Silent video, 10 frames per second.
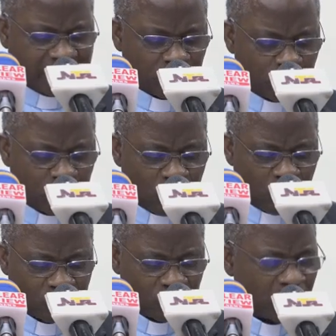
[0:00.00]

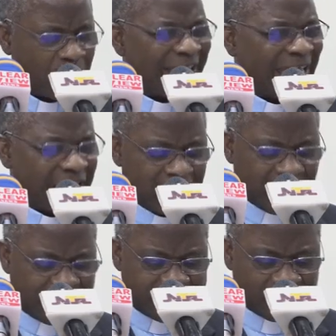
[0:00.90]
socio-cultural
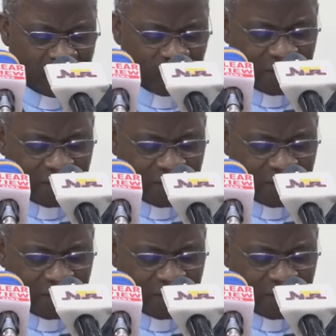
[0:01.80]
elite of our